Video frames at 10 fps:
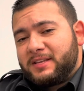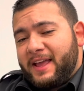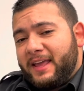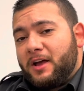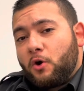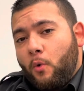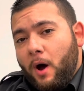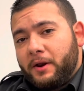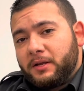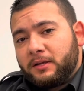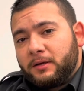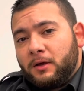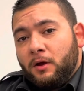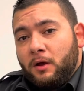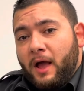I get aquatic,
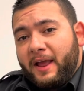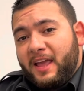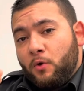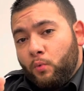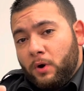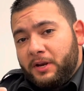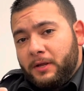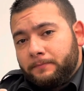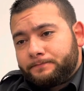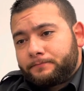I get woody,